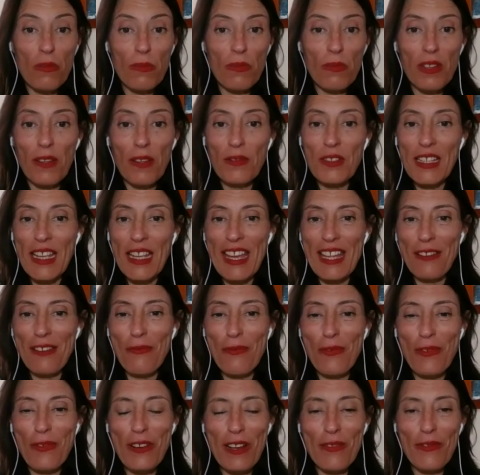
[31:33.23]
Loved Again
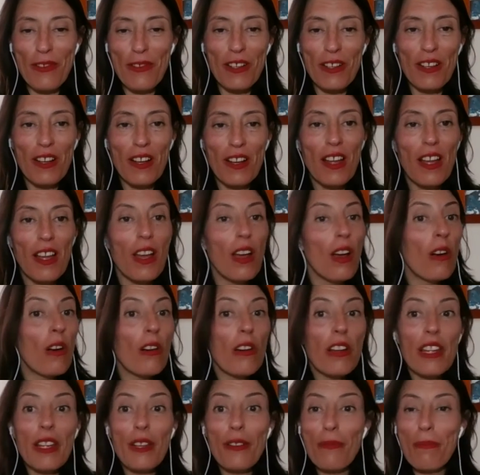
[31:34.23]
Forever, or
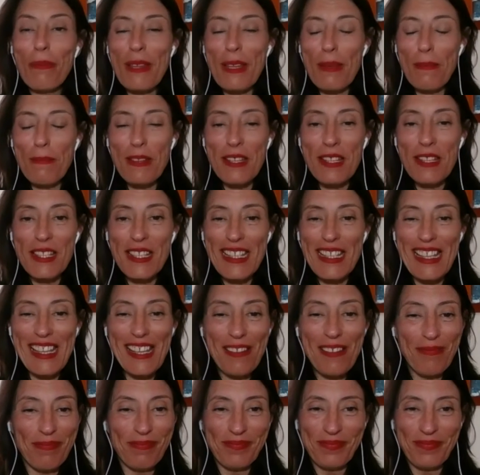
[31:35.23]
here in PPC.